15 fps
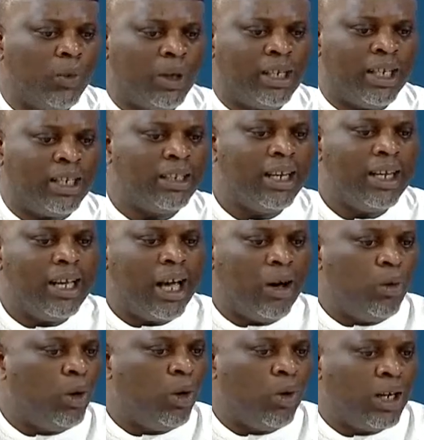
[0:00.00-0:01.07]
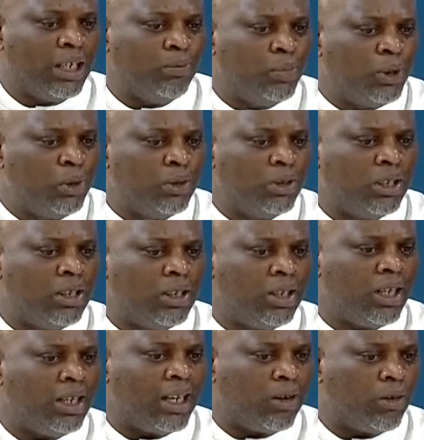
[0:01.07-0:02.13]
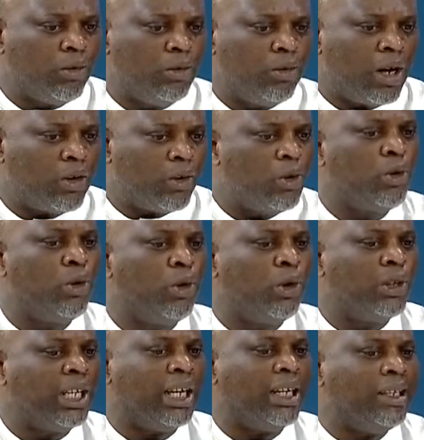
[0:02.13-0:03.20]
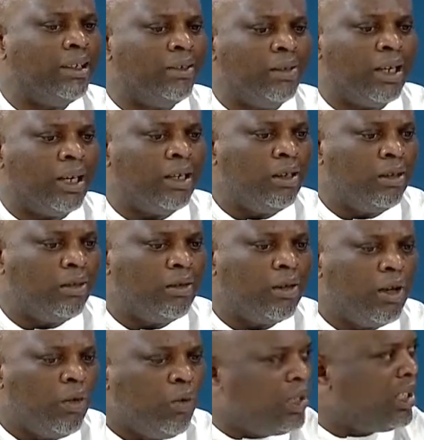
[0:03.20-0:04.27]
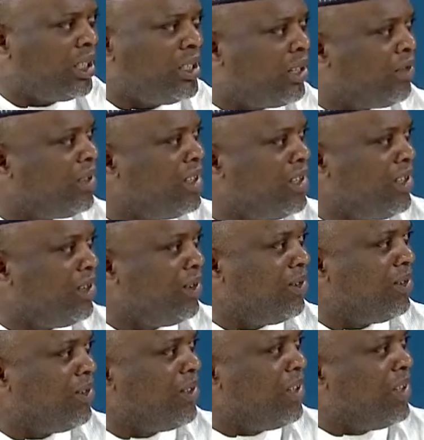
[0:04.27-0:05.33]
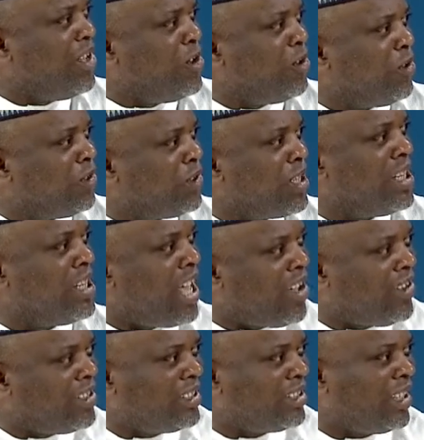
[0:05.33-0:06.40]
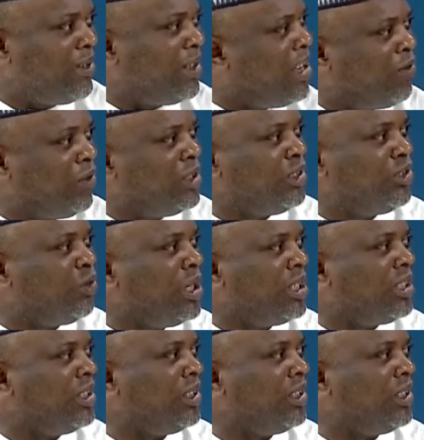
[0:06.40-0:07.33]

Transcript: that Awolowo had built in Akunu Akoko or that area, which I never knew. So now is the time that everybody's waking up.